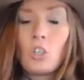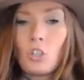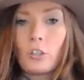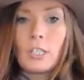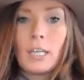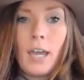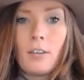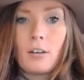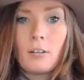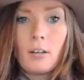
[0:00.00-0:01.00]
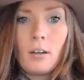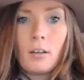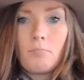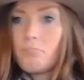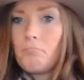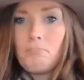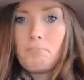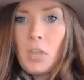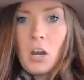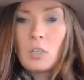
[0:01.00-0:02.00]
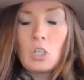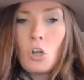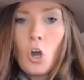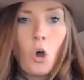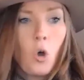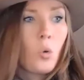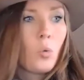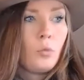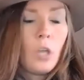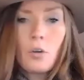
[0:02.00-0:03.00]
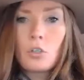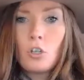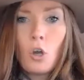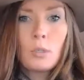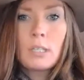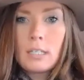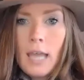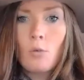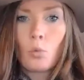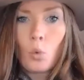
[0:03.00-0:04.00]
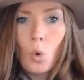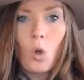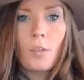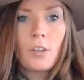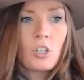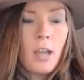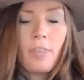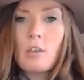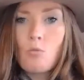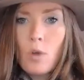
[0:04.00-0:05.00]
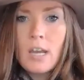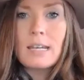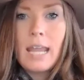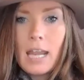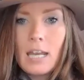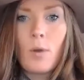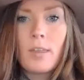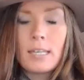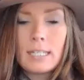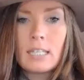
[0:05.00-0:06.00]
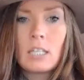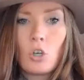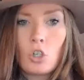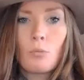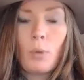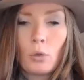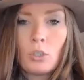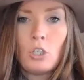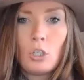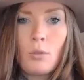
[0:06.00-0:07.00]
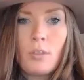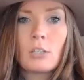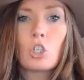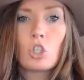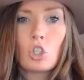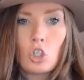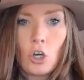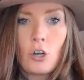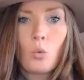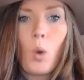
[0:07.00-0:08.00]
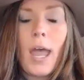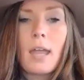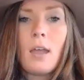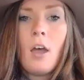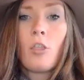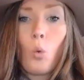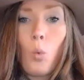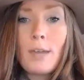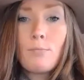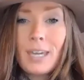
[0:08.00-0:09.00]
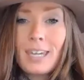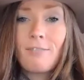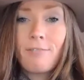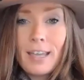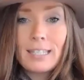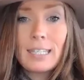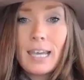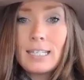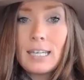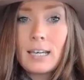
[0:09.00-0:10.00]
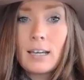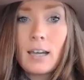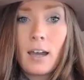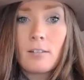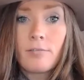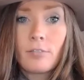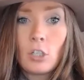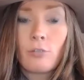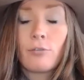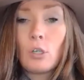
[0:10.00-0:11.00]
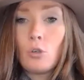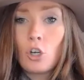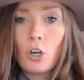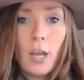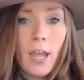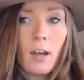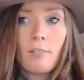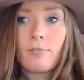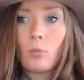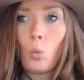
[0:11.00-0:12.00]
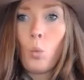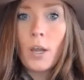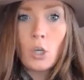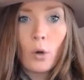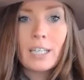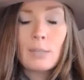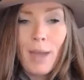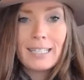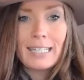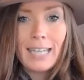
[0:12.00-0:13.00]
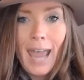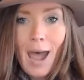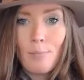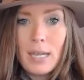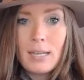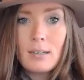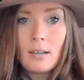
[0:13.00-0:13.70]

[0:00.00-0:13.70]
altogether. There is no set rule. There's nothing written anywhere that says that you're supposed to do things a certain way. The white picket fence idea of your future and of what you're expecting to happen,